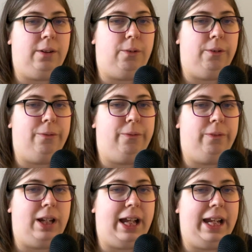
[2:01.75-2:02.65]
or
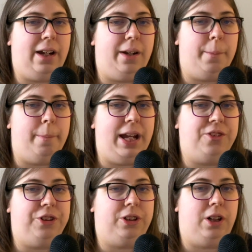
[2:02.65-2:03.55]
fly on a
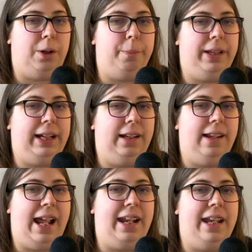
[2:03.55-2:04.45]
magic carpet like
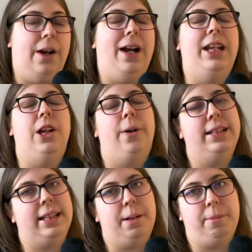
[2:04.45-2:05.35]
Aladdin? Now, I know I
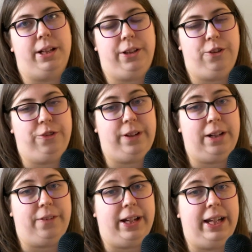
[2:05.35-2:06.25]
said I'm not a huge fan
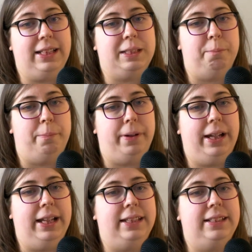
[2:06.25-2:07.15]
of heights,
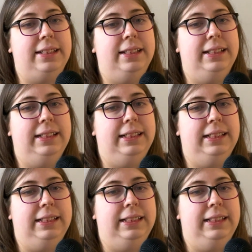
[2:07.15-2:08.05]
but
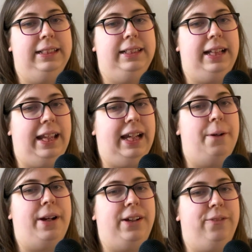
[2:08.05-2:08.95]
and I think
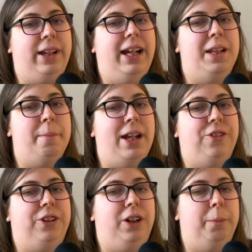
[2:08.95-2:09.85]
I'd rather fly on the
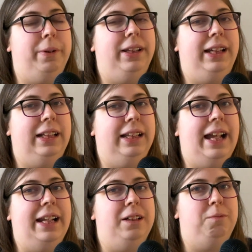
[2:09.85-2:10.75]
magic carpet like
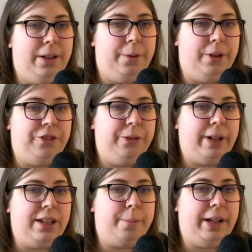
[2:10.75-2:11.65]
Aladdin. Would you
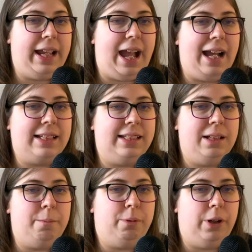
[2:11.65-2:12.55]
rather be
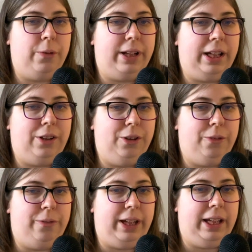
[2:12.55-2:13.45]
accident prone like
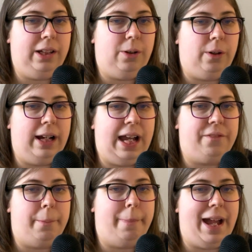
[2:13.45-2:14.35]
Goofy or
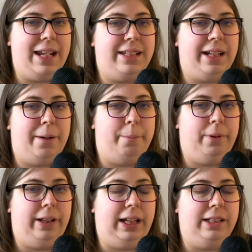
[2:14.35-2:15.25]
have a bad
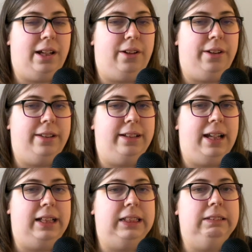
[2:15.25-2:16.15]
temper like Donald
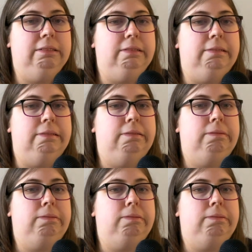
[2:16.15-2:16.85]
Duck? Oof.